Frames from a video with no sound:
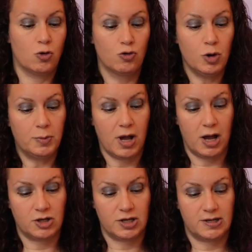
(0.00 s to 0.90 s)
group
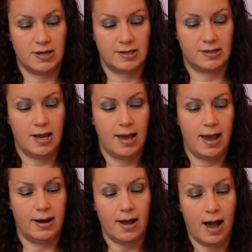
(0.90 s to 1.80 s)
consciousness,
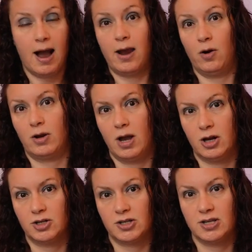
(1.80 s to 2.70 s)
and higher
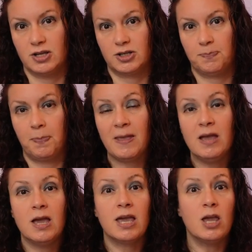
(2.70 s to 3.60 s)
consciousness.
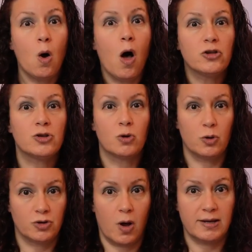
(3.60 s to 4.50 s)
He also
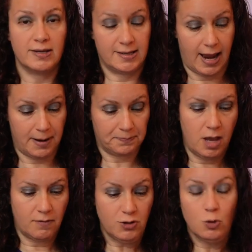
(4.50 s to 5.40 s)
goes on to say,
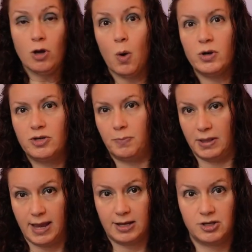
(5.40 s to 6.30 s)
if you go into
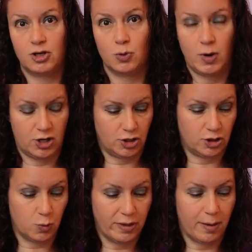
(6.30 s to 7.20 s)
playing
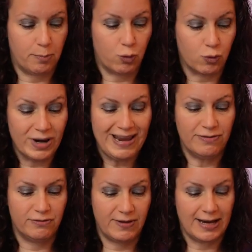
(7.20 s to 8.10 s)
situations with a
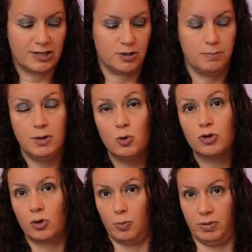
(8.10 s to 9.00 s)
prefixed
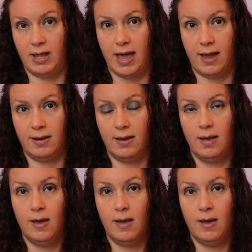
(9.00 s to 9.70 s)
musical plan,